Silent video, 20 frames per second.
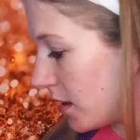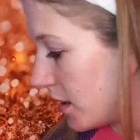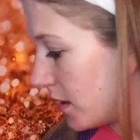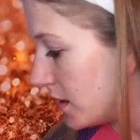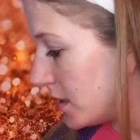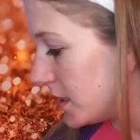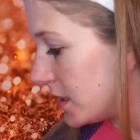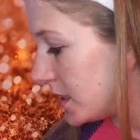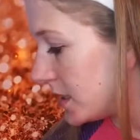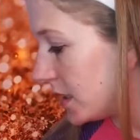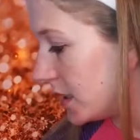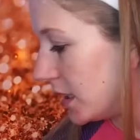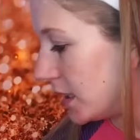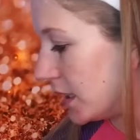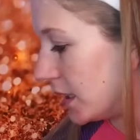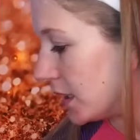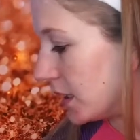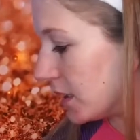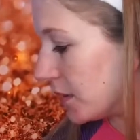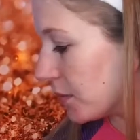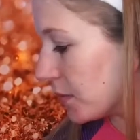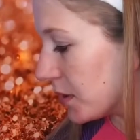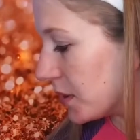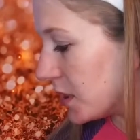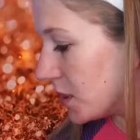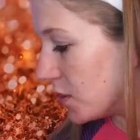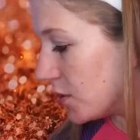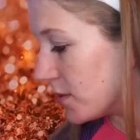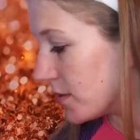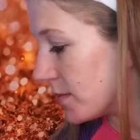Let's see. I'm going
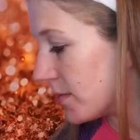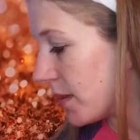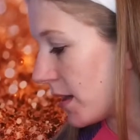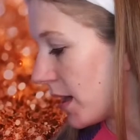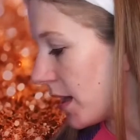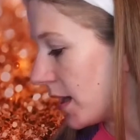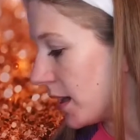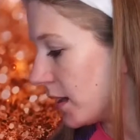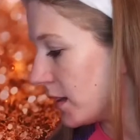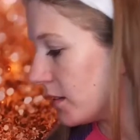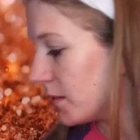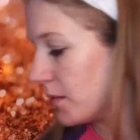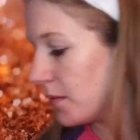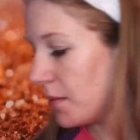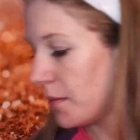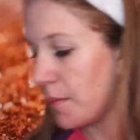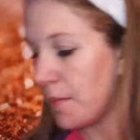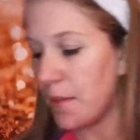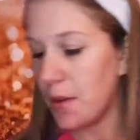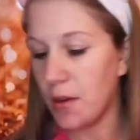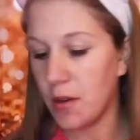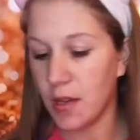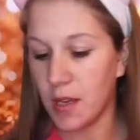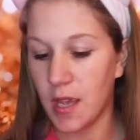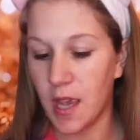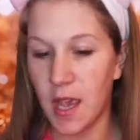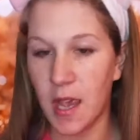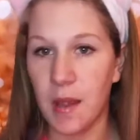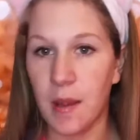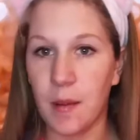to use my Mary
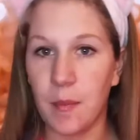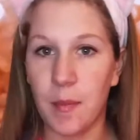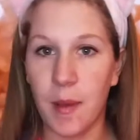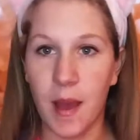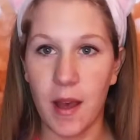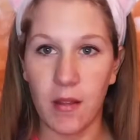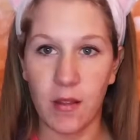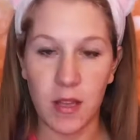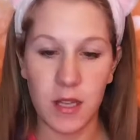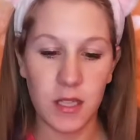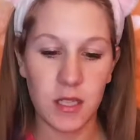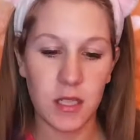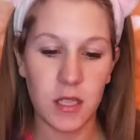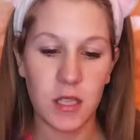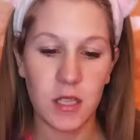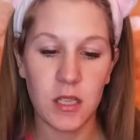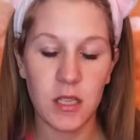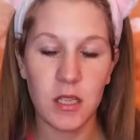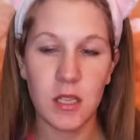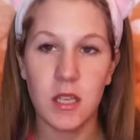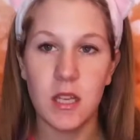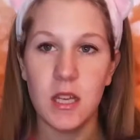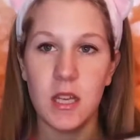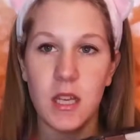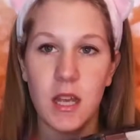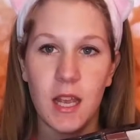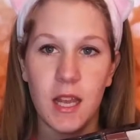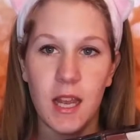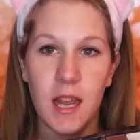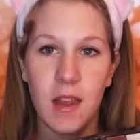Kay palette.
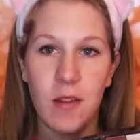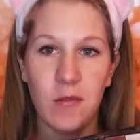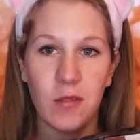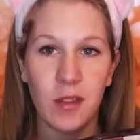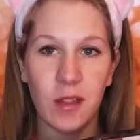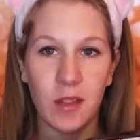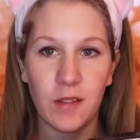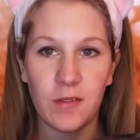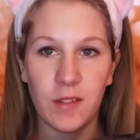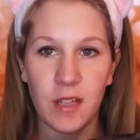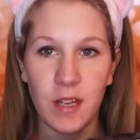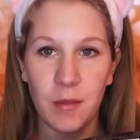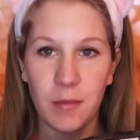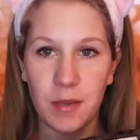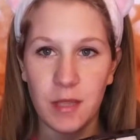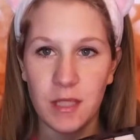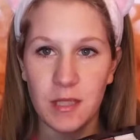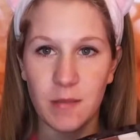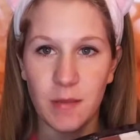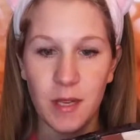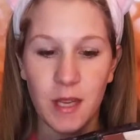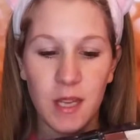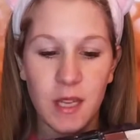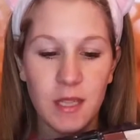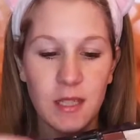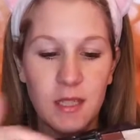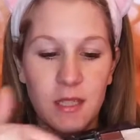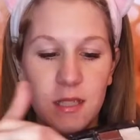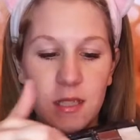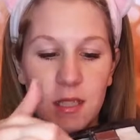I can't really lift it up because my
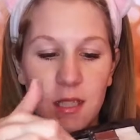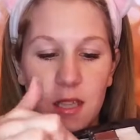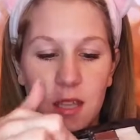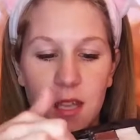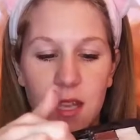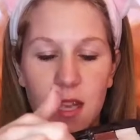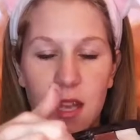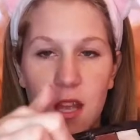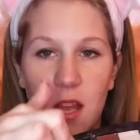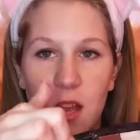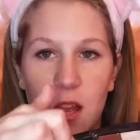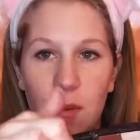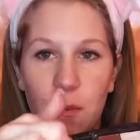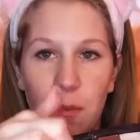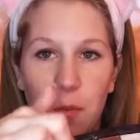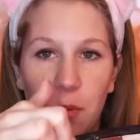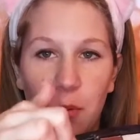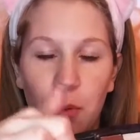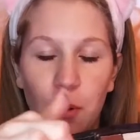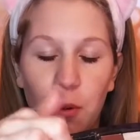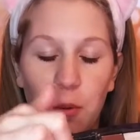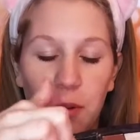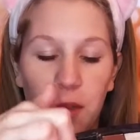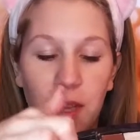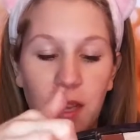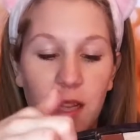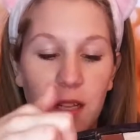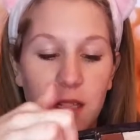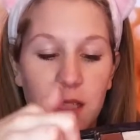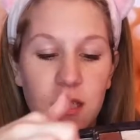kids broke
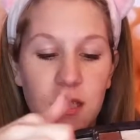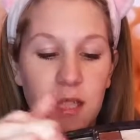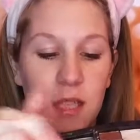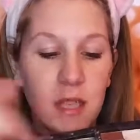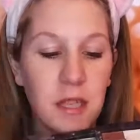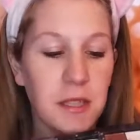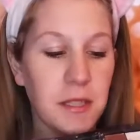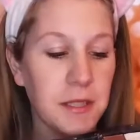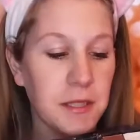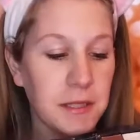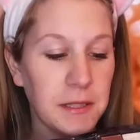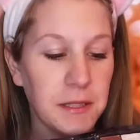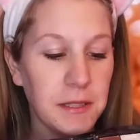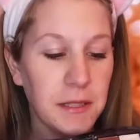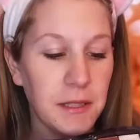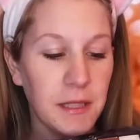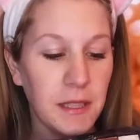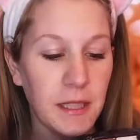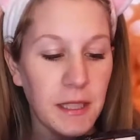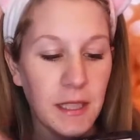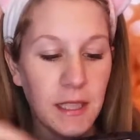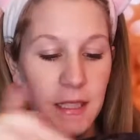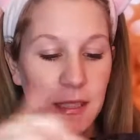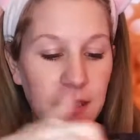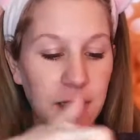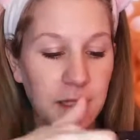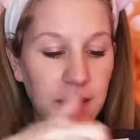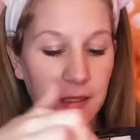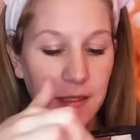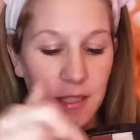it.
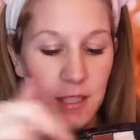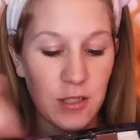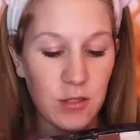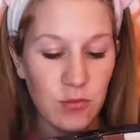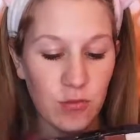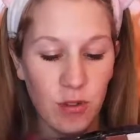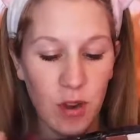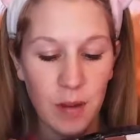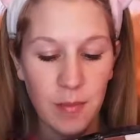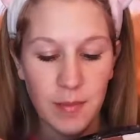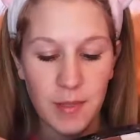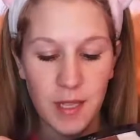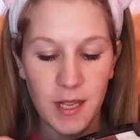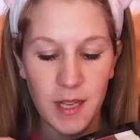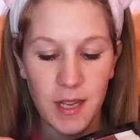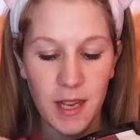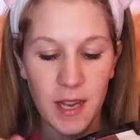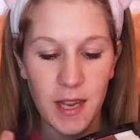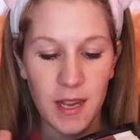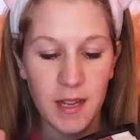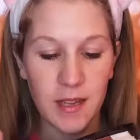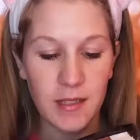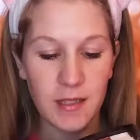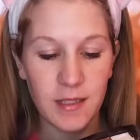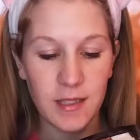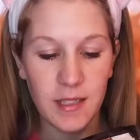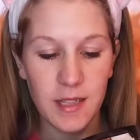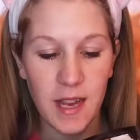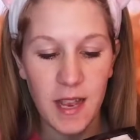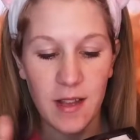They dropped it,
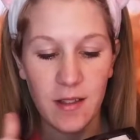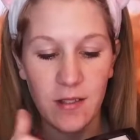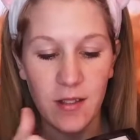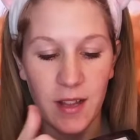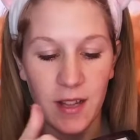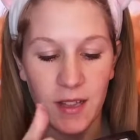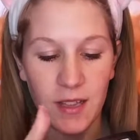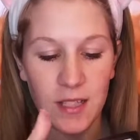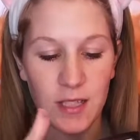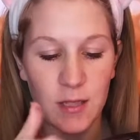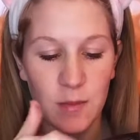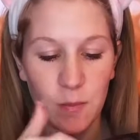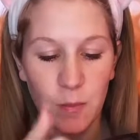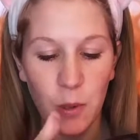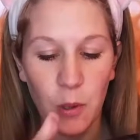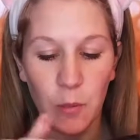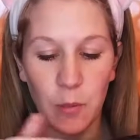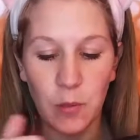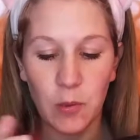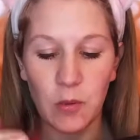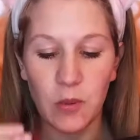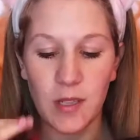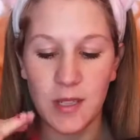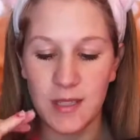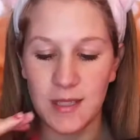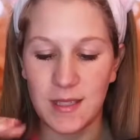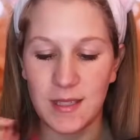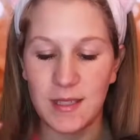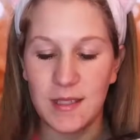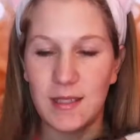and yeah, like, this purple
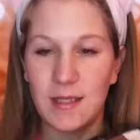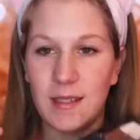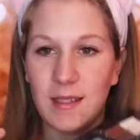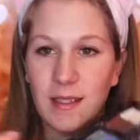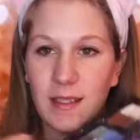is